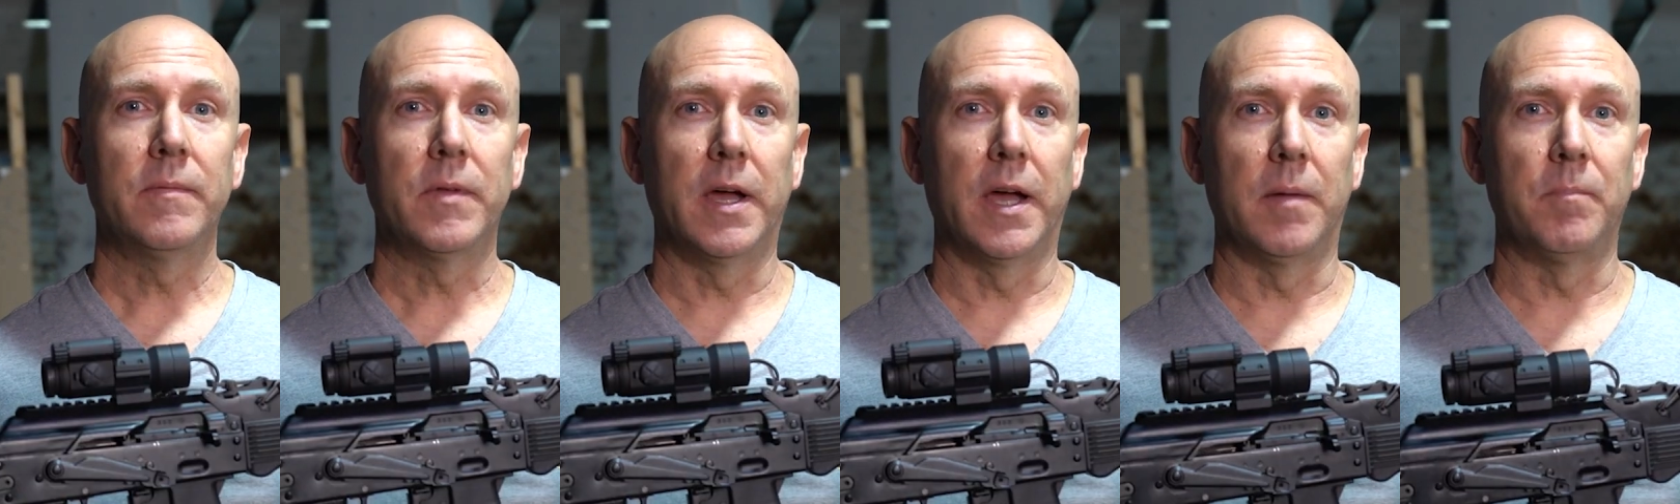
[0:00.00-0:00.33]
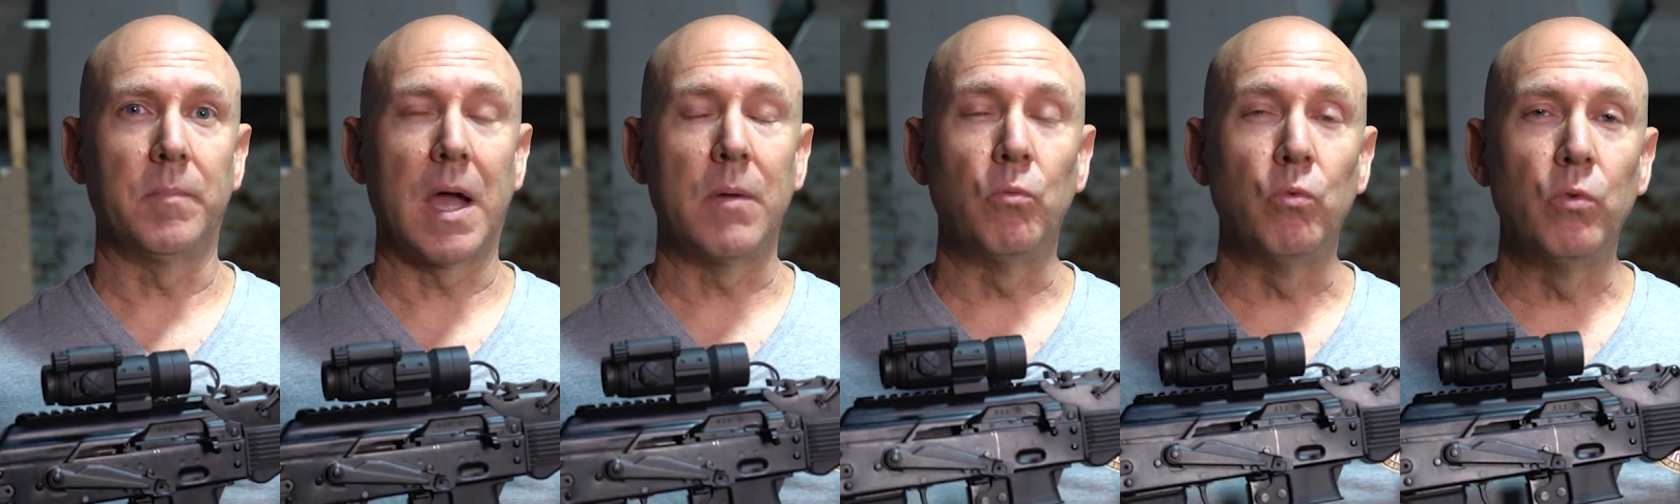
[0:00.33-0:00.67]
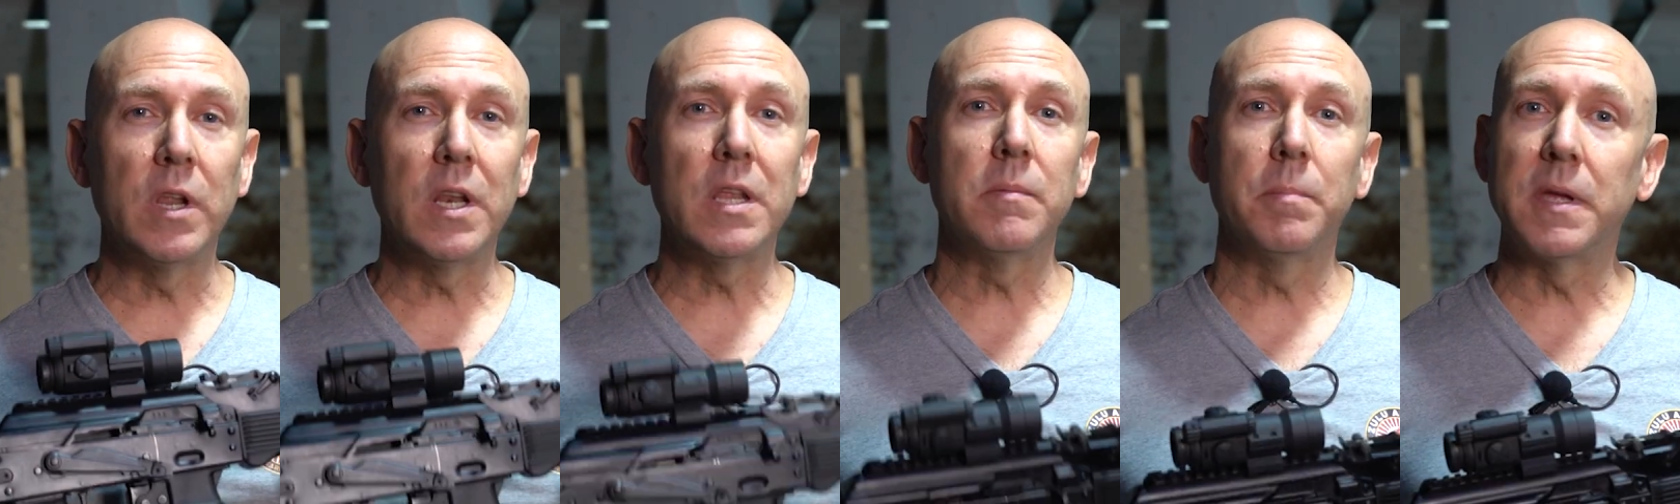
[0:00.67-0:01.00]
I'm
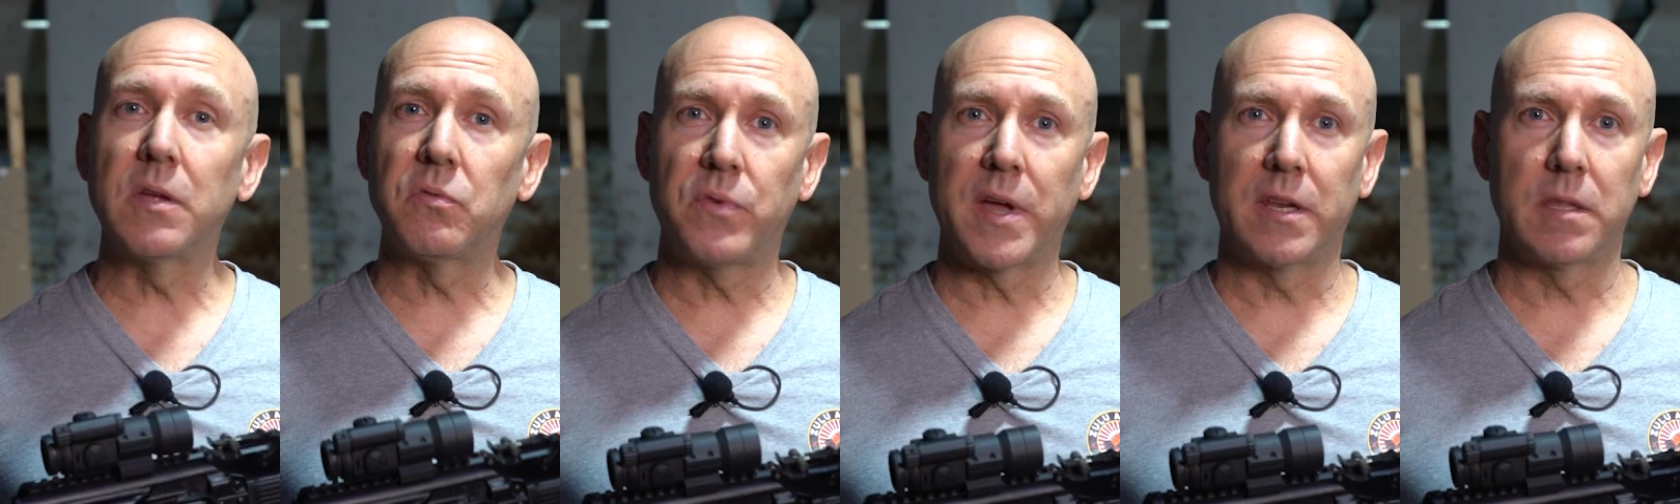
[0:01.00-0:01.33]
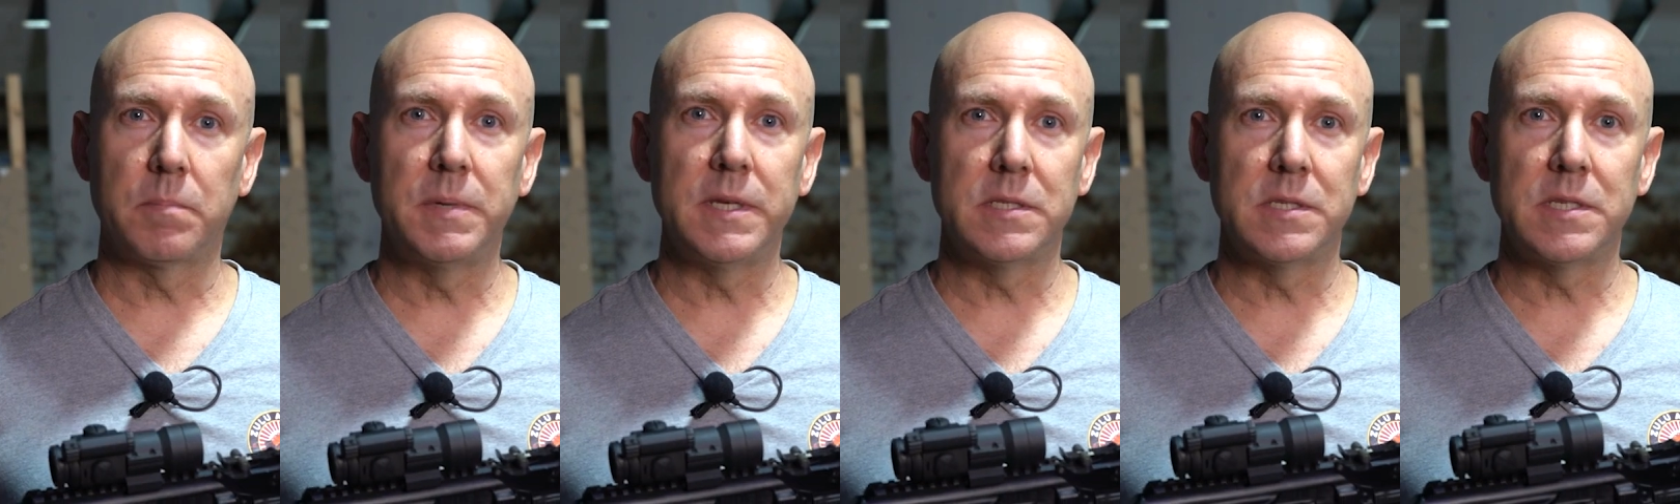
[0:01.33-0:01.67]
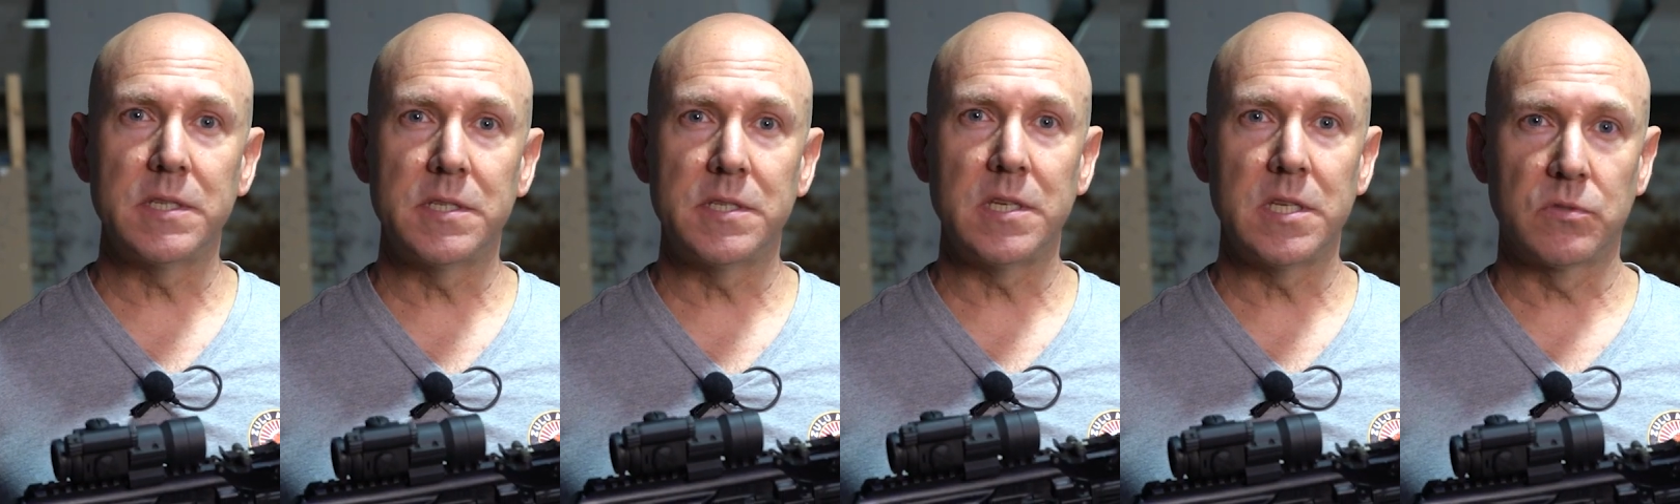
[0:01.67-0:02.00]
really a big fan of
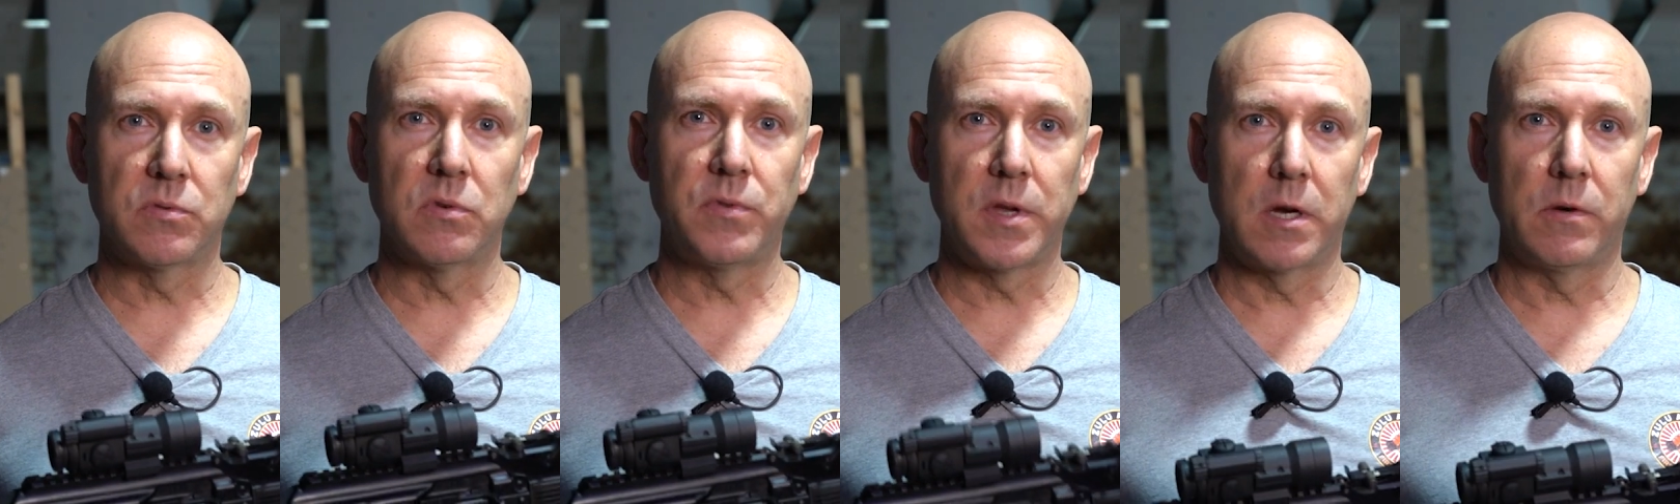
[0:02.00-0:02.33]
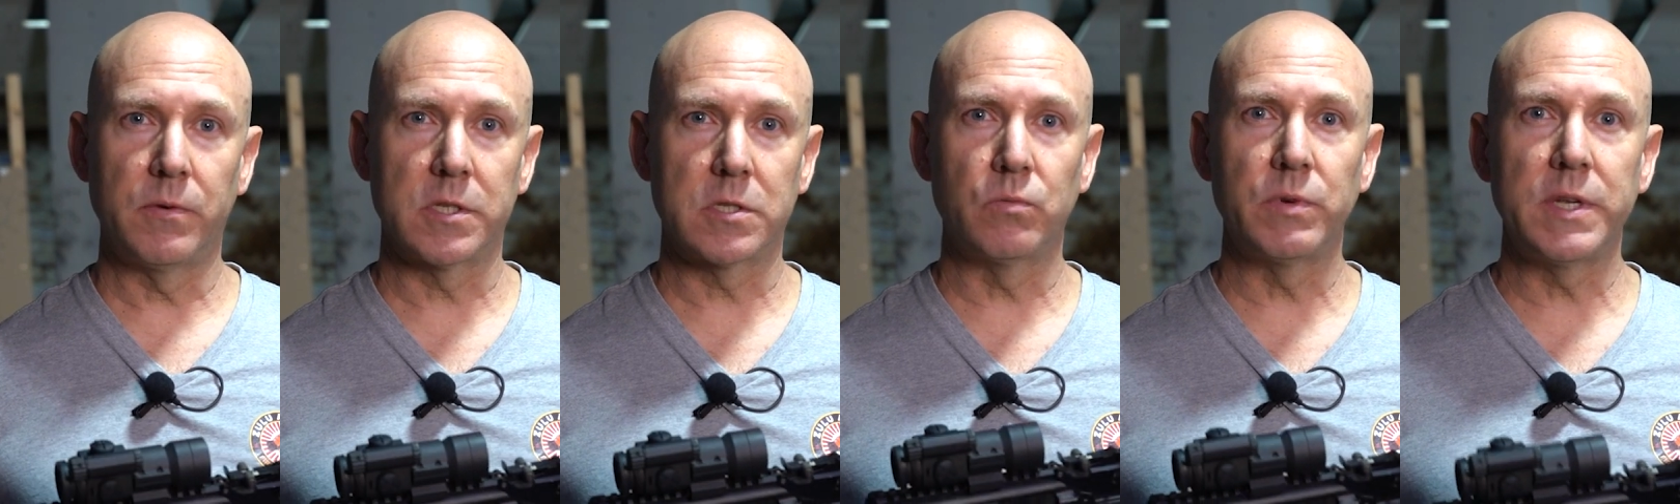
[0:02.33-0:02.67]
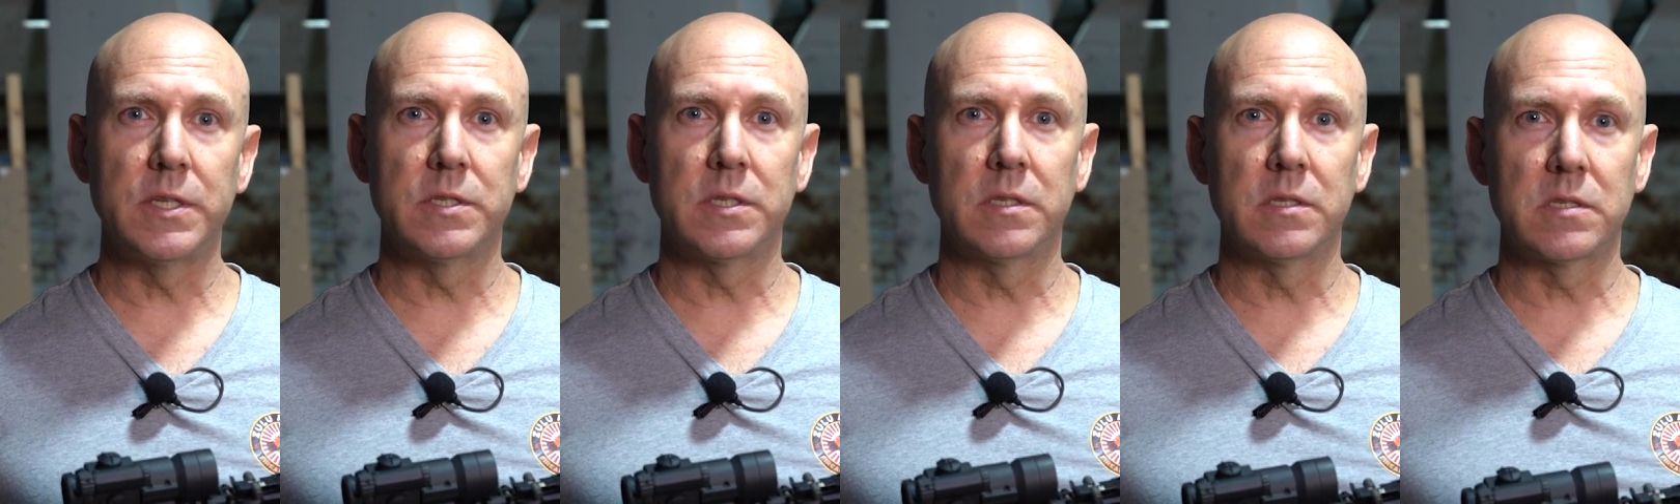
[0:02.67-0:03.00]
PCCs for various
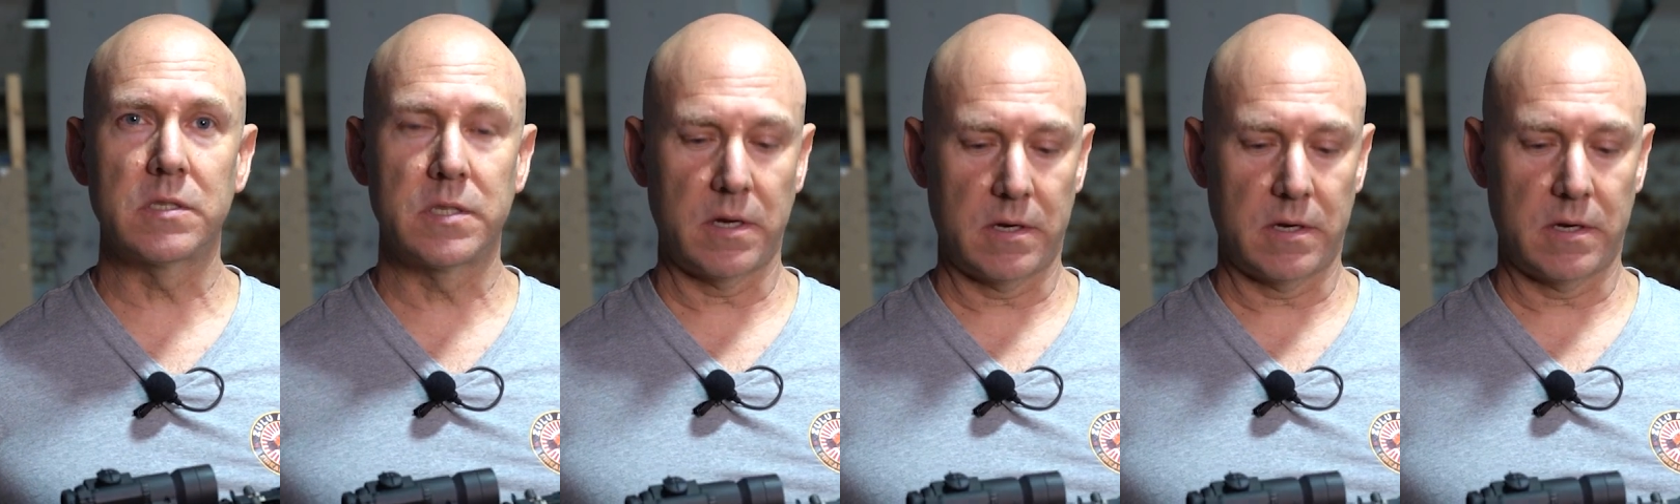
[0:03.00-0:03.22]
reasons.